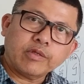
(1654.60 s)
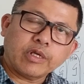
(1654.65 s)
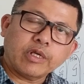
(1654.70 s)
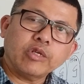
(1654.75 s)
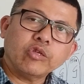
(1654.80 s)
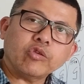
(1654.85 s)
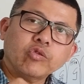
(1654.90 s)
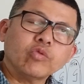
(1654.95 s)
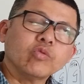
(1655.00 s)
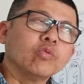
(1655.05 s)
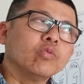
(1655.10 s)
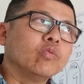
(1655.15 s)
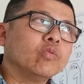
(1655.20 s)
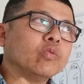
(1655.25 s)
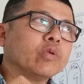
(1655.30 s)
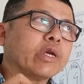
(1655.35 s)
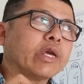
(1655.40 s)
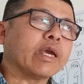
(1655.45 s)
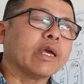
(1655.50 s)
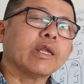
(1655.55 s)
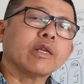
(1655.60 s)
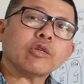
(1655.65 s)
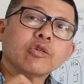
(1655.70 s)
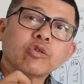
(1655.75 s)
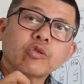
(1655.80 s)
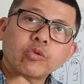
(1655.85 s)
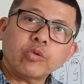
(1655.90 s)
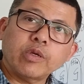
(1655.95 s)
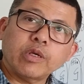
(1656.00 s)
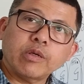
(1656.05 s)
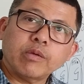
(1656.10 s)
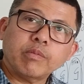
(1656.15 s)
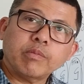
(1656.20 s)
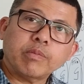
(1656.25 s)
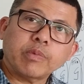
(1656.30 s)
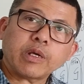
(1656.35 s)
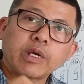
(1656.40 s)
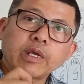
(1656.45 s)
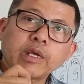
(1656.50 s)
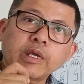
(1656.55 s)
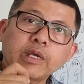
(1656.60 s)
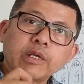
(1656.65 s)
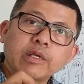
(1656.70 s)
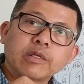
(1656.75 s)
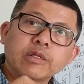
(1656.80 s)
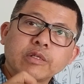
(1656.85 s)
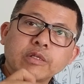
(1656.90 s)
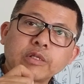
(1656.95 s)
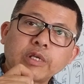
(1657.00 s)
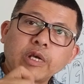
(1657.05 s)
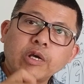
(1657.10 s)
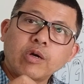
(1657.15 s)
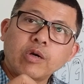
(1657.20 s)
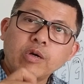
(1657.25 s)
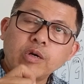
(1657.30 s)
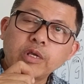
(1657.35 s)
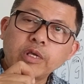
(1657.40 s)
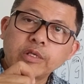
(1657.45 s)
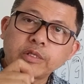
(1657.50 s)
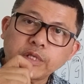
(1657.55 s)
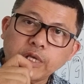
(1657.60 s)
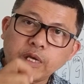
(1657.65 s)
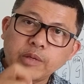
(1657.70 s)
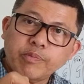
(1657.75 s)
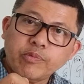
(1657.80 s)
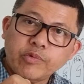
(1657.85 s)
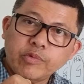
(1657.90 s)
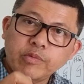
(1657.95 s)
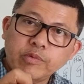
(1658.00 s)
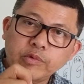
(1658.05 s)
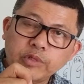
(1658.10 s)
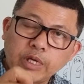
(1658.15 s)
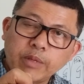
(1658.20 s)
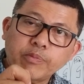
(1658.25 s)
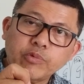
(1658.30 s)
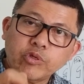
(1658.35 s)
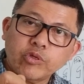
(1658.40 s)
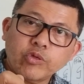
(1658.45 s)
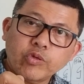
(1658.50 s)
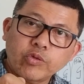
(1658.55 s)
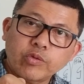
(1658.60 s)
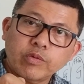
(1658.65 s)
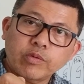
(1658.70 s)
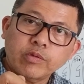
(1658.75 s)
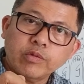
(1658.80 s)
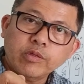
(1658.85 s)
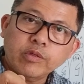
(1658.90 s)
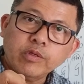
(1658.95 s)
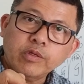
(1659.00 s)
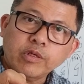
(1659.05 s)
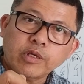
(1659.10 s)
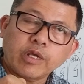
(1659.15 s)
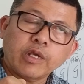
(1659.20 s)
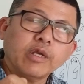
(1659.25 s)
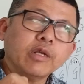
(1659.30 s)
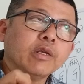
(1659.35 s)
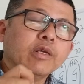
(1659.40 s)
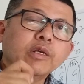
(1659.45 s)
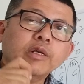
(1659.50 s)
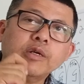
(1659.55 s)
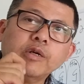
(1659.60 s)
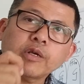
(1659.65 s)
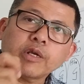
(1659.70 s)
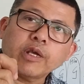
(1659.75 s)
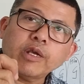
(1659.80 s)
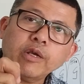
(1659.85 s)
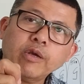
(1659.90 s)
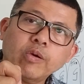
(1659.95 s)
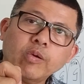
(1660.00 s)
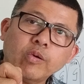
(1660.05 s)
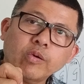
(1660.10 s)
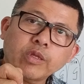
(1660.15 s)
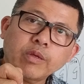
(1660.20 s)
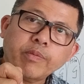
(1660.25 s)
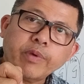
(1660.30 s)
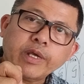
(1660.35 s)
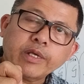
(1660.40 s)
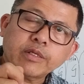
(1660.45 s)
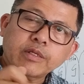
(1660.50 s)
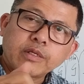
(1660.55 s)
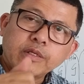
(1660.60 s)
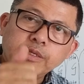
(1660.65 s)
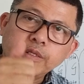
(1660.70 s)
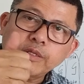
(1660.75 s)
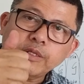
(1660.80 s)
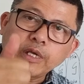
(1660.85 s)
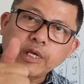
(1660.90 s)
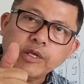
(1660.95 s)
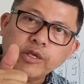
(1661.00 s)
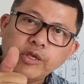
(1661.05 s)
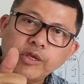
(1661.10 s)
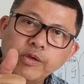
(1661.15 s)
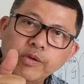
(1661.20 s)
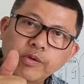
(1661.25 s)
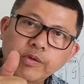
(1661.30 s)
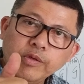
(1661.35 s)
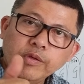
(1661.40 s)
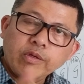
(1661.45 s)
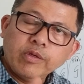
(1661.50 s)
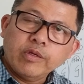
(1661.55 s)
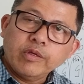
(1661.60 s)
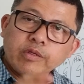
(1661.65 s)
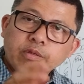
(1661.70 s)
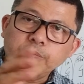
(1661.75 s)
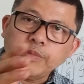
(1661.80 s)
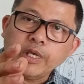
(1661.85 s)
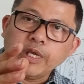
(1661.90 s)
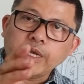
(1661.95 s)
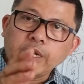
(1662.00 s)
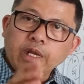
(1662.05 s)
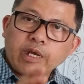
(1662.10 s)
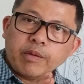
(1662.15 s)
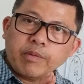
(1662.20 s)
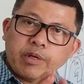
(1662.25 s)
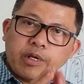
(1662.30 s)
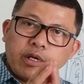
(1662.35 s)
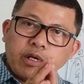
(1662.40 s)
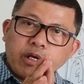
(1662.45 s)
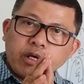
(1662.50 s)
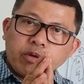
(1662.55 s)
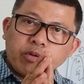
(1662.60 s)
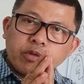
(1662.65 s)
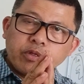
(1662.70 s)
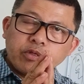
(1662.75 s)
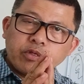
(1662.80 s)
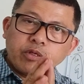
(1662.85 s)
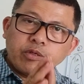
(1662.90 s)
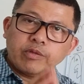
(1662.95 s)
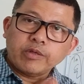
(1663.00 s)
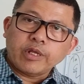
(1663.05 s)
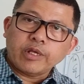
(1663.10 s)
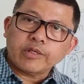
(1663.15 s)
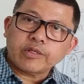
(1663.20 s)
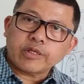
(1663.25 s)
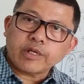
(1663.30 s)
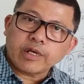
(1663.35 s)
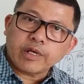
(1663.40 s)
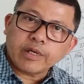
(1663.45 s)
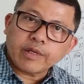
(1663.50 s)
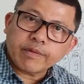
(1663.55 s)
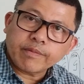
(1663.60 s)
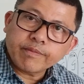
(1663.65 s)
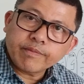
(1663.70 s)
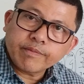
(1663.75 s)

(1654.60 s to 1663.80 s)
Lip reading: Okay, you can do it, but it's up to you. Okay, all the best. Thank you. Mingalawa. I will see you next time.